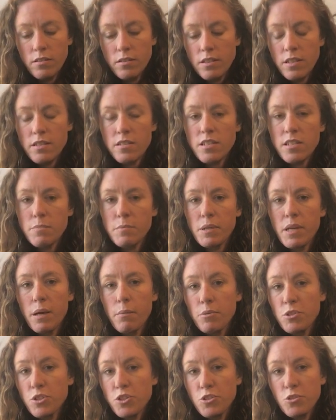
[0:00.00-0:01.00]
This has
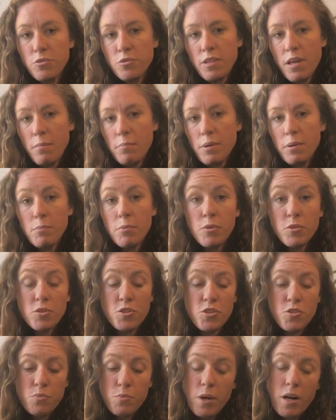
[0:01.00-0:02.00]
become a shoe that people will
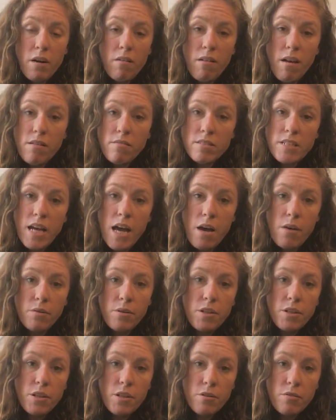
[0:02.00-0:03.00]
just wear around
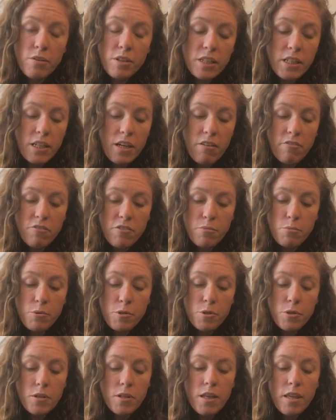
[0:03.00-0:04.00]
town. They're really
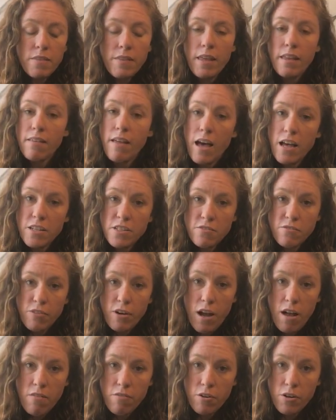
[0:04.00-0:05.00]
comfortable, they last
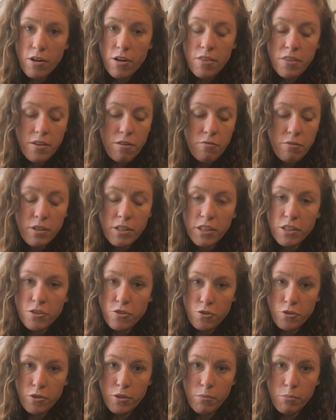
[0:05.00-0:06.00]
forever, they're really
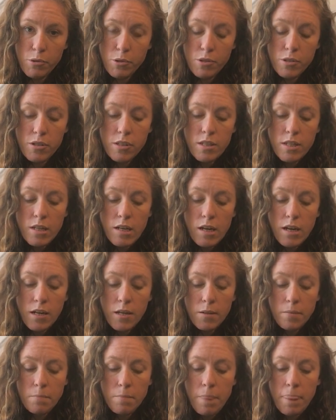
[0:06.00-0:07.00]
durable.
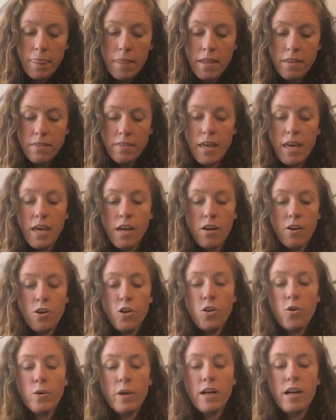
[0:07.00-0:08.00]
Um, they're
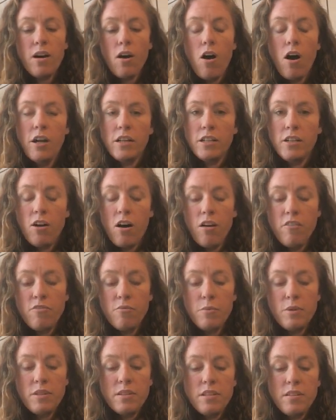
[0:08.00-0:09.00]
quick on and
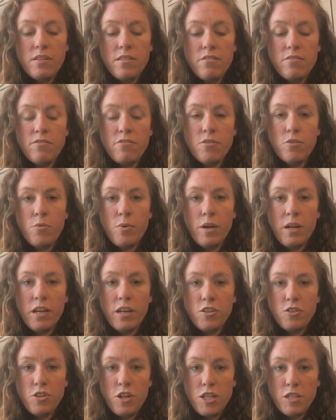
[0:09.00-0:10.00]
off with this quick
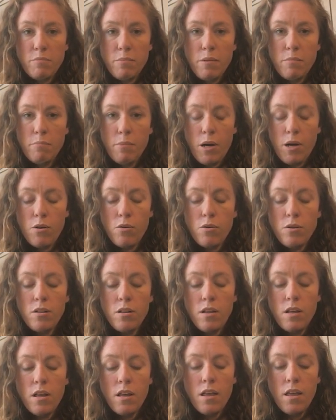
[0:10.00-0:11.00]
adjustment
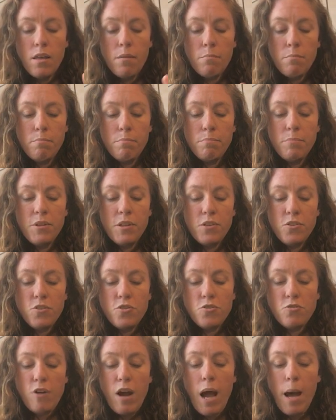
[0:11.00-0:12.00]
buckle. The
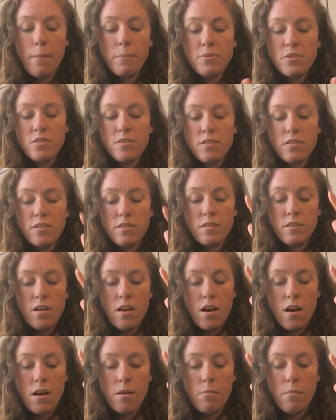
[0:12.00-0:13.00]
straps
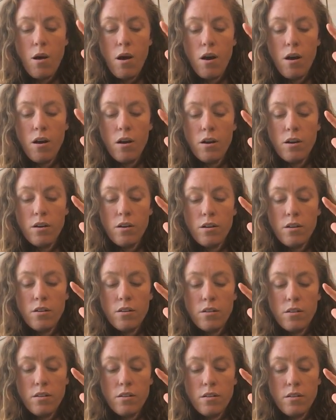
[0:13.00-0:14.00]
um, are
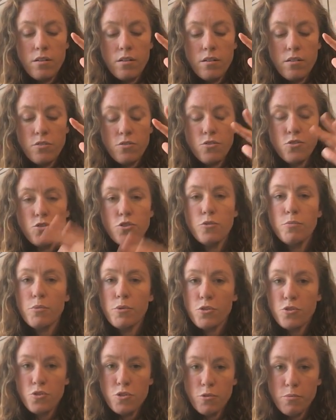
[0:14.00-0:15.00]

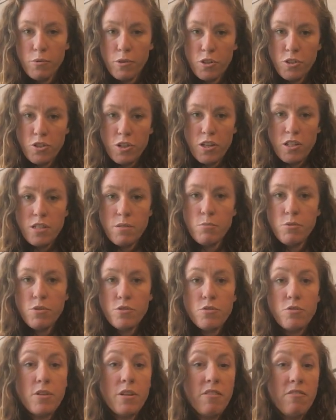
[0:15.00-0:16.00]
super, super adjustable,
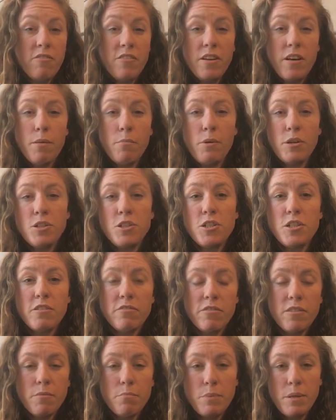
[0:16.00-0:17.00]
so they fit a bunch of
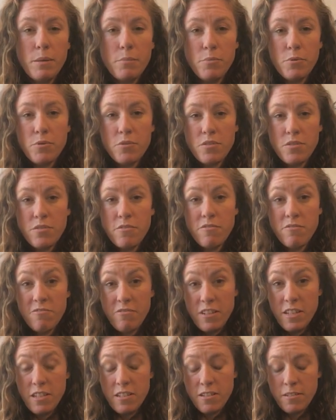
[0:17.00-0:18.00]
different people's
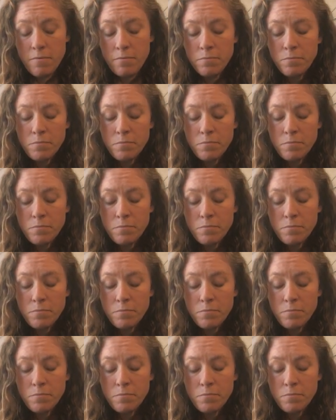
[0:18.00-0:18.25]
feet.